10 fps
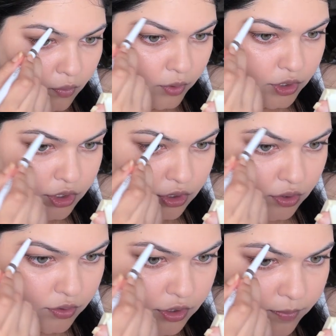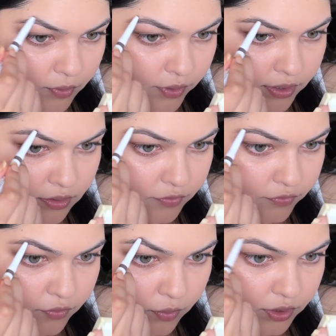We're so spoiled. The
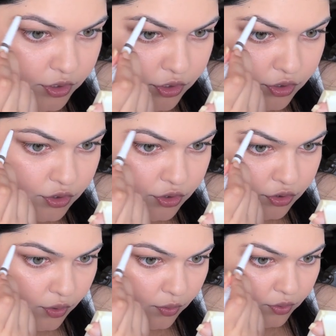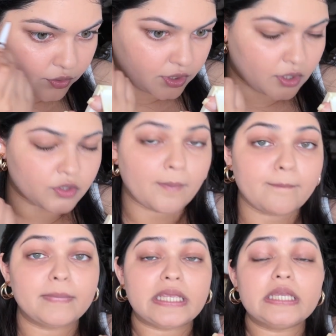food is so good here. The
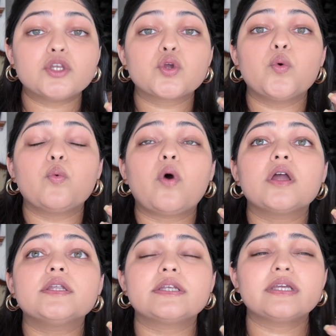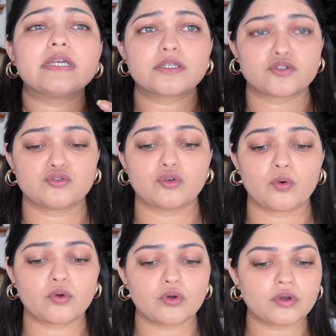meat quality is
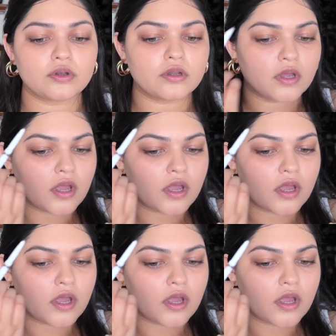so good.